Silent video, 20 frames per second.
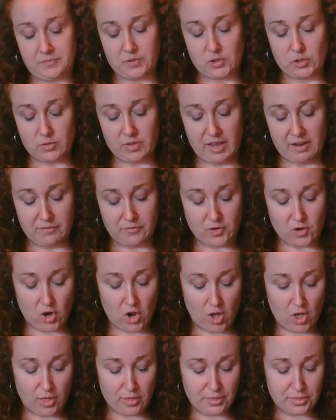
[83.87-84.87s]
Do that for
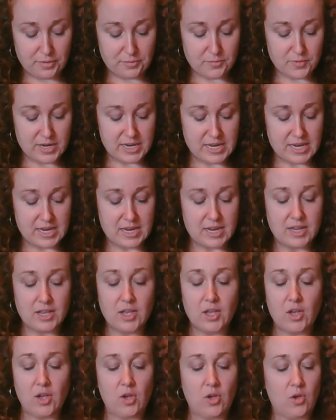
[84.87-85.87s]
all three
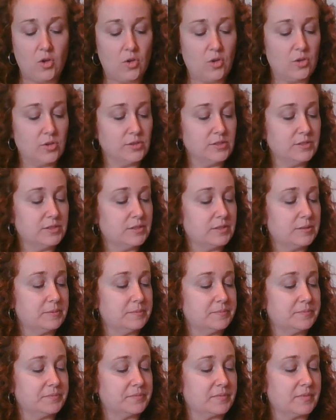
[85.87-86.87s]
holes.